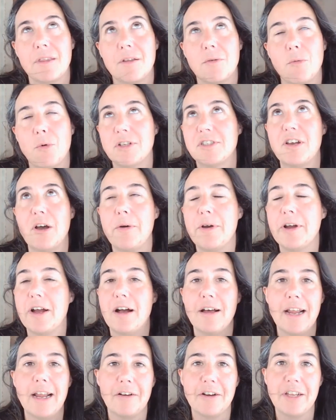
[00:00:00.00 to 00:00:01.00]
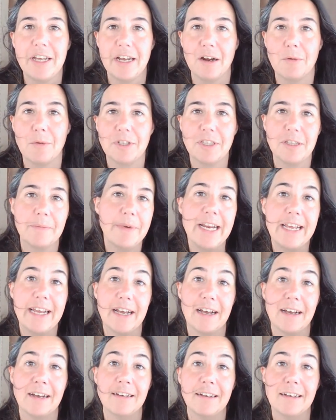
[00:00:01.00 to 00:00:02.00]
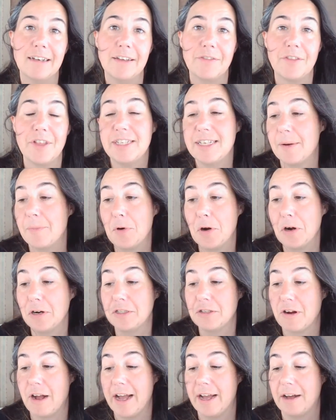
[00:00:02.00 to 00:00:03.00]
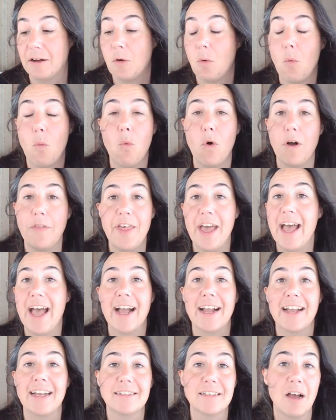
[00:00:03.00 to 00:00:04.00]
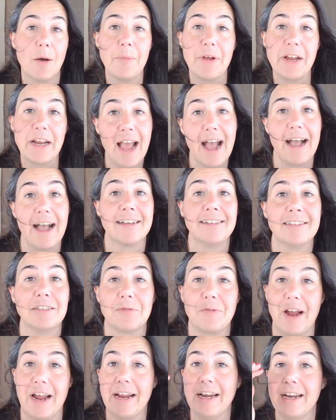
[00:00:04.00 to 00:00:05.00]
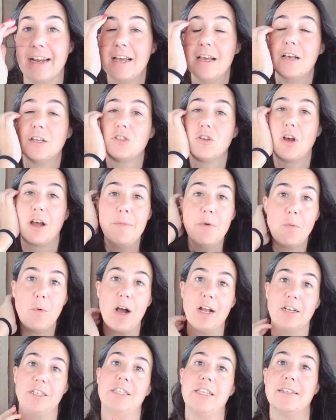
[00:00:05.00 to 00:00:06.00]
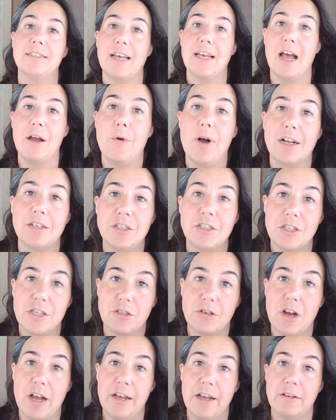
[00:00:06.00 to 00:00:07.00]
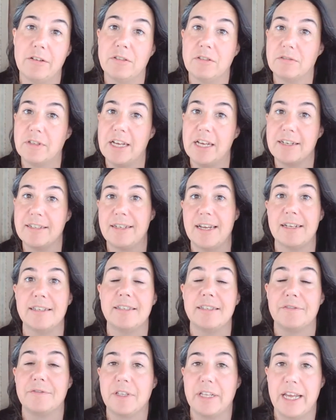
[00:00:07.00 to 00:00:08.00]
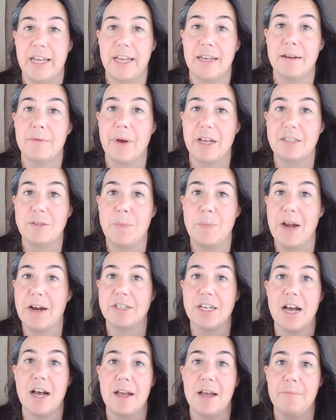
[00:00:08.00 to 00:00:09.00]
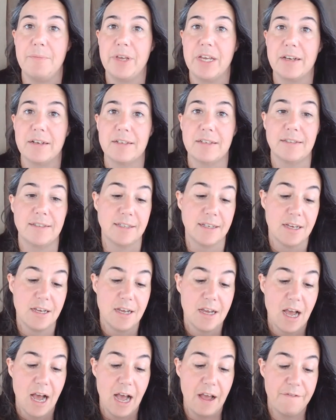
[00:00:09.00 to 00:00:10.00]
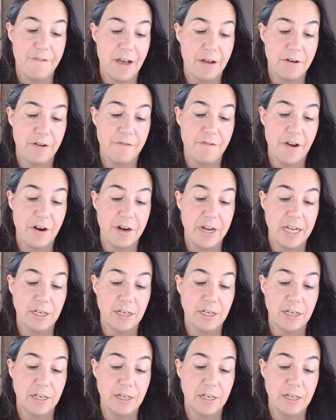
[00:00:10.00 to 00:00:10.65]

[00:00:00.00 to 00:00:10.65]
what's going on out here with the media and the Depp Heard trial. What the heck is coming next, right? So I've been watching this. I watched the trial extensively in my spare time because I found it very